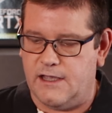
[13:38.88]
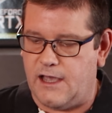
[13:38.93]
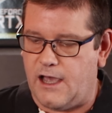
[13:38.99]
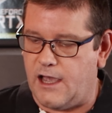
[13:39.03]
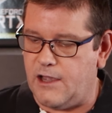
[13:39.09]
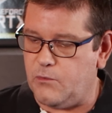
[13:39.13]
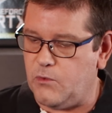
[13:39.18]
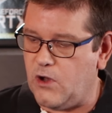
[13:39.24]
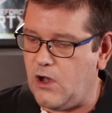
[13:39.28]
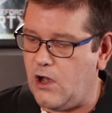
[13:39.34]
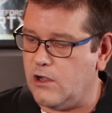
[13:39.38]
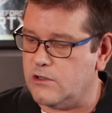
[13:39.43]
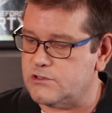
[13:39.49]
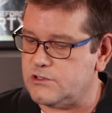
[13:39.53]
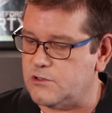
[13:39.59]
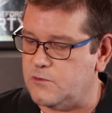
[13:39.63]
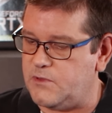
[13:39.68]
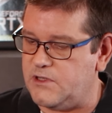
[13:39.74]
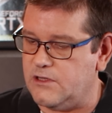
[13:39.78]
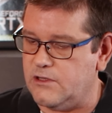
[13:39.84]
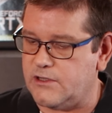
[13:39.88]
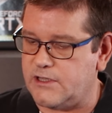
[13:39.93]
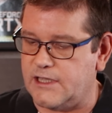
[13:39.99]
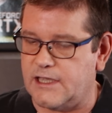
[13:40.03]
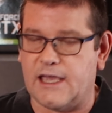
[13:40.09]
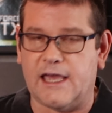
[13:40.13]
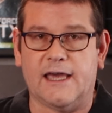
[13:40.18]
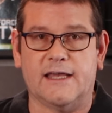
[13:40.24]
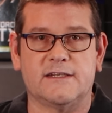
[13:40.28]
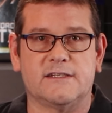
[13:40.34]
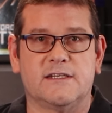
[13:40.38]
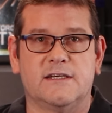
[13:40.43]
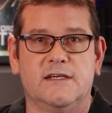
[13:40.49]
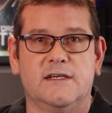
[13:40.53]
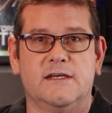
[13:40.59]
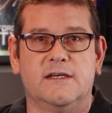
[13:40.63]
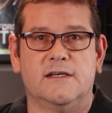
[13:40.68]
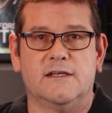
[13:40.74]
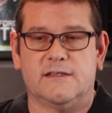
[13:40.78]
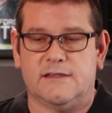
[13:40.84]
I will also be looking at
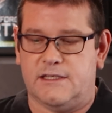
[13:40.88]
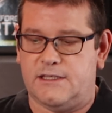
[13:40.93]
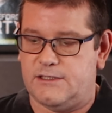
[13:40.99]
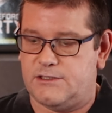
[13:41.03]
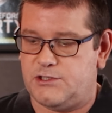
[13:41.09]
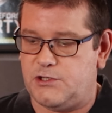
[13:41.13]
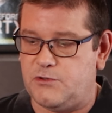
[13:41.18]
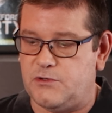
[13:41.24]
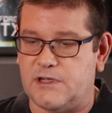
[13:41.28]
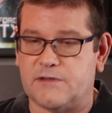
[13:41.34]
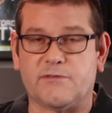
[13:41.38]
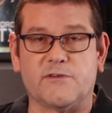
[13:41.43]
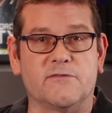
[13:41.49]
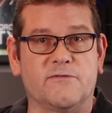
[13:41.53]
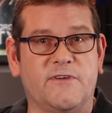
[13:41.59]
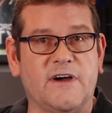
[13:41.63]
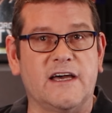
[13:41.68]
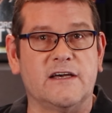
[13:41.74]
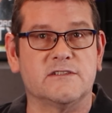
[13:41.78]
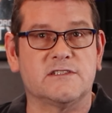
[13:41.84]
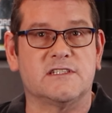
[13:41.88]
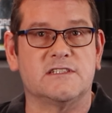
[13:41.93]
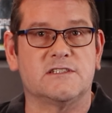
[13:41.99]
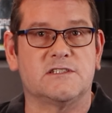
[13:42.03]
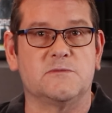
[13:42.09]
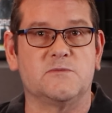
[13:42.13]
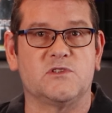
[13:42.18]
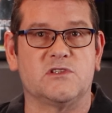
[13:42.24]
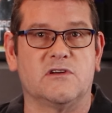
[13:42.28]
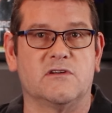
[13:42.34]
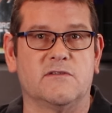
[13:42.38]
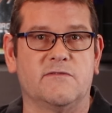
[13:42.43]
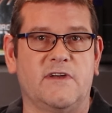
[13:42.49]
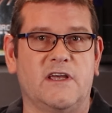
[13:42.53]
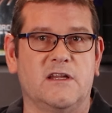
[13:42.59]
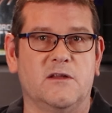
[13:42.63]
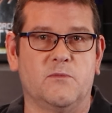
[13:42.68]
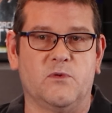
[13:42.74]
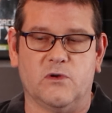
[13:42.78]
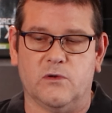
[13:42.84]
the 2 different file systems that are
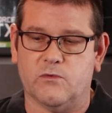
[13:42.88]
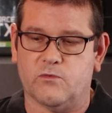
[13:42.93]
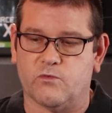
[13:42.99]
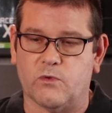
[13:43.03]
available,